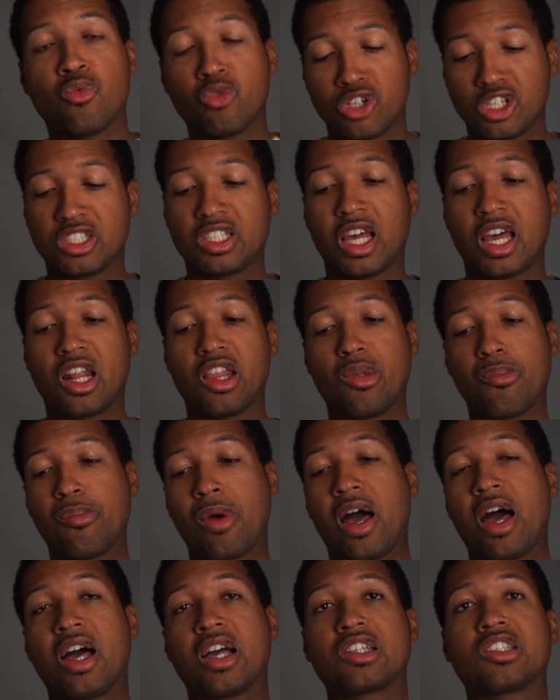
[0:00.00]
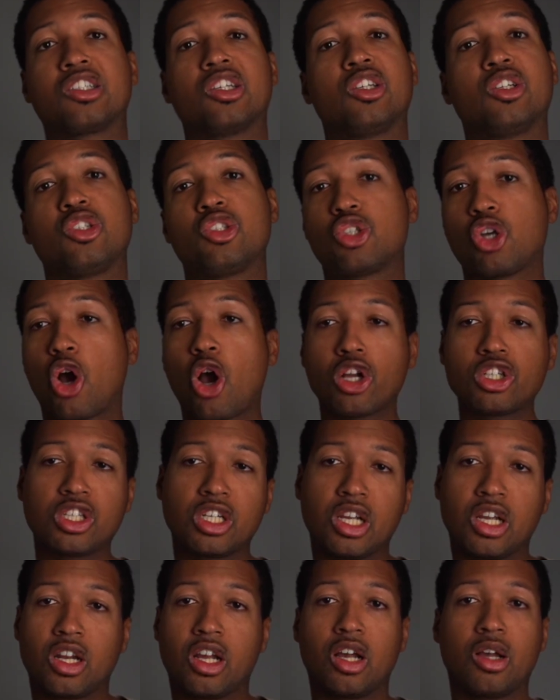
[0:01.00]
just out of the box,
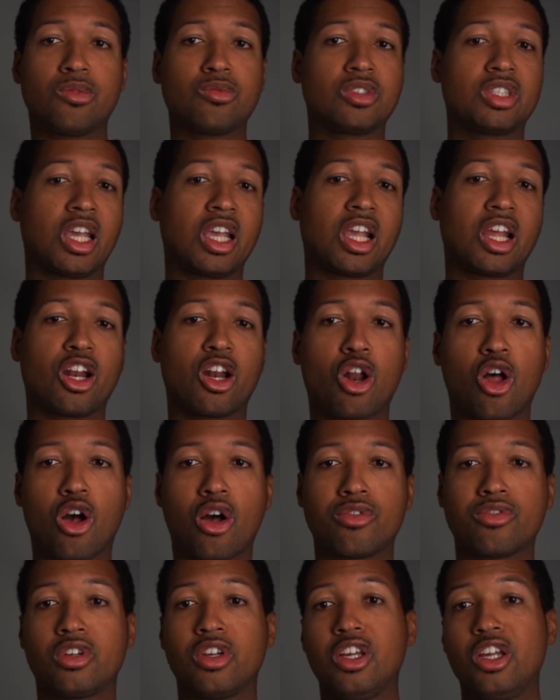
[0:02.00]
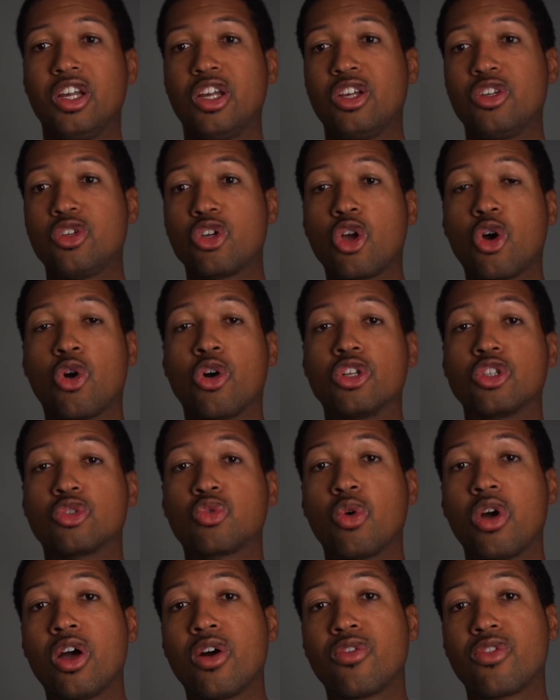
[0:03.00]
charging it up, taking it off, you're going
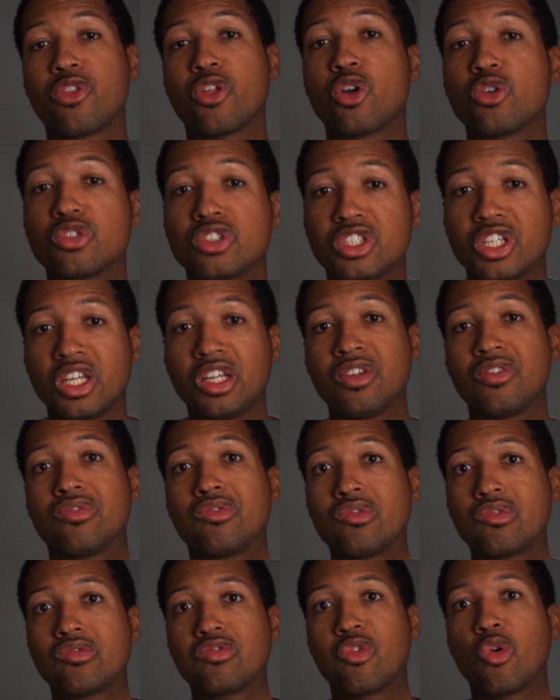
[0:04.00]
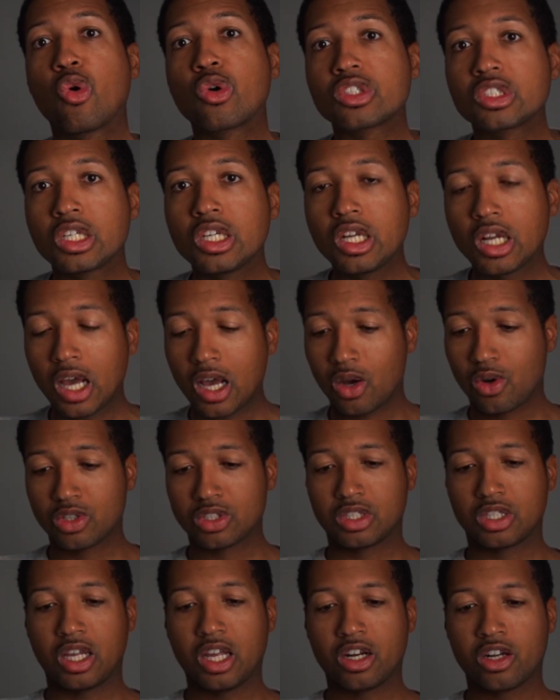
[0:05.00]
12, 13, 14
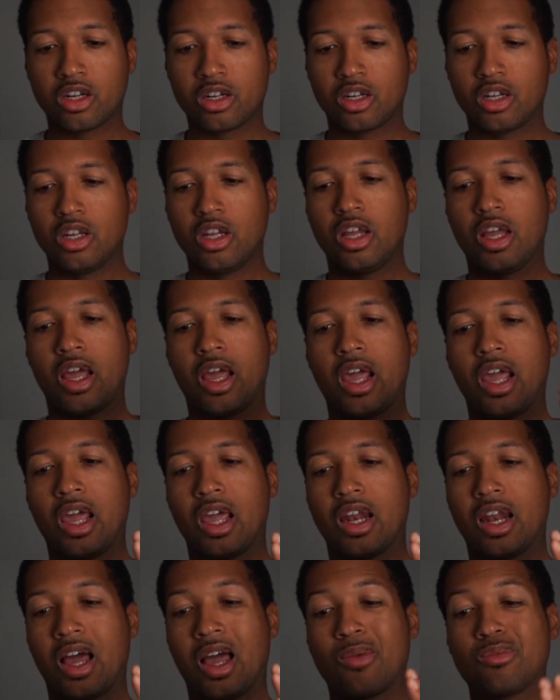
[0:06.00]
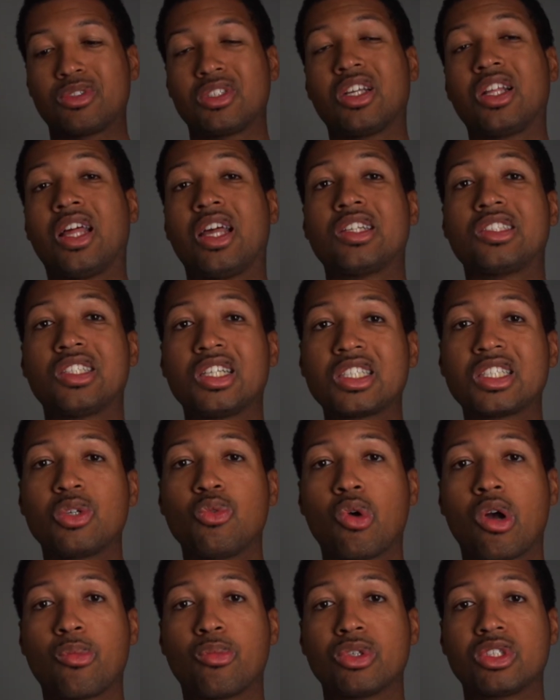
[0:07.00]
hours later, and I'm still at
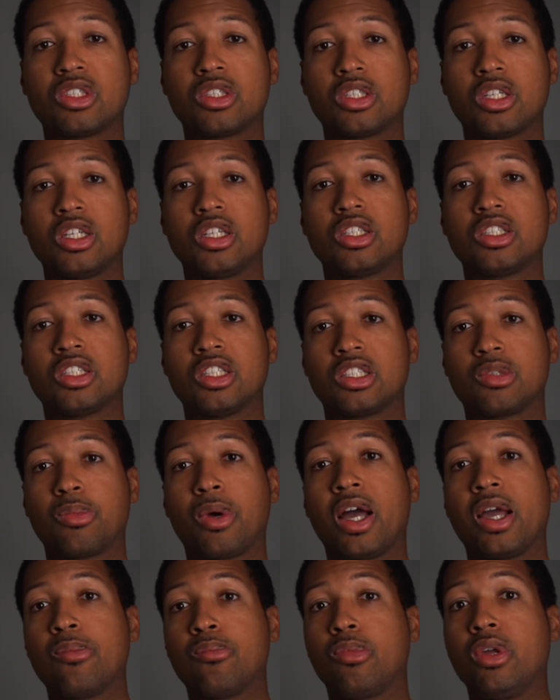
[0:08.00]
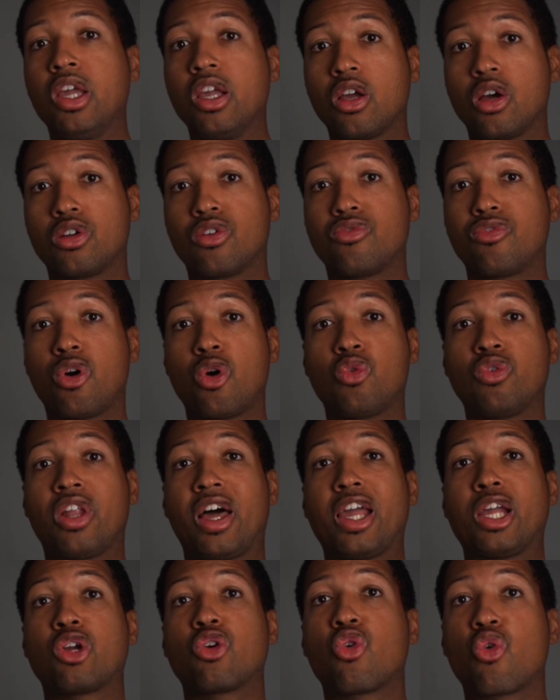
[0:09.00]
61% despite being on the phone
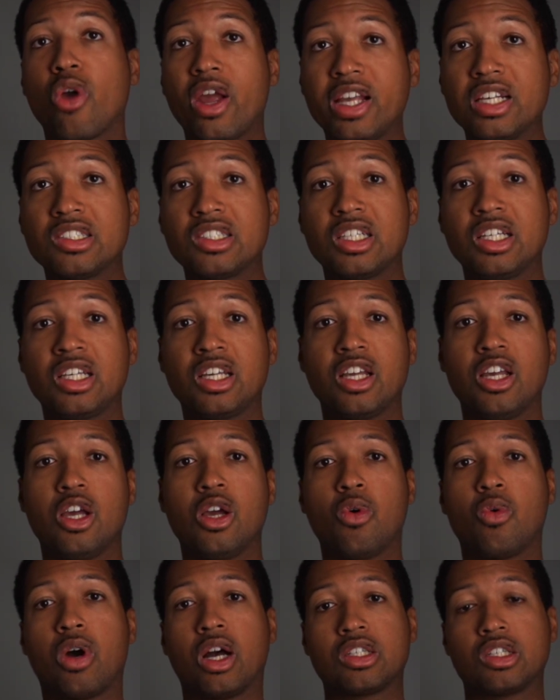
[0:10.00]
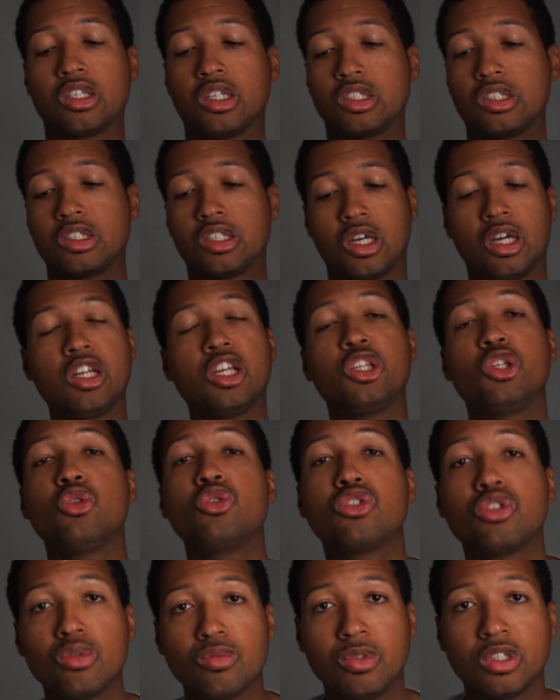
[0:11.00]
like crazy, watching a ton of
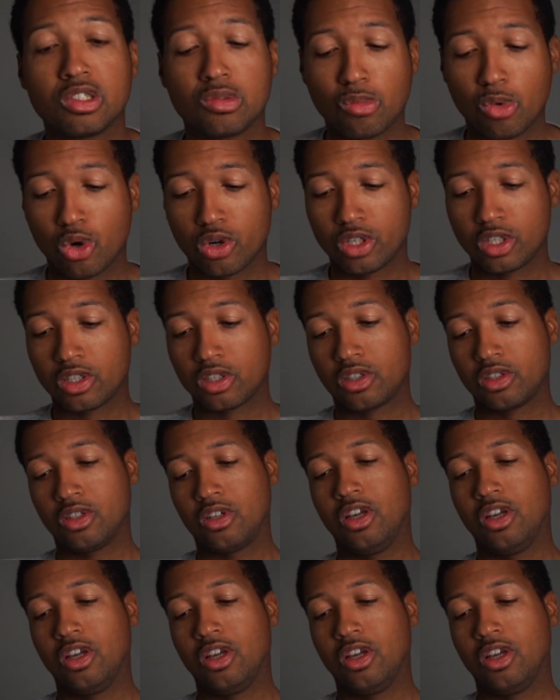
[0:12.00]
YouTube this morning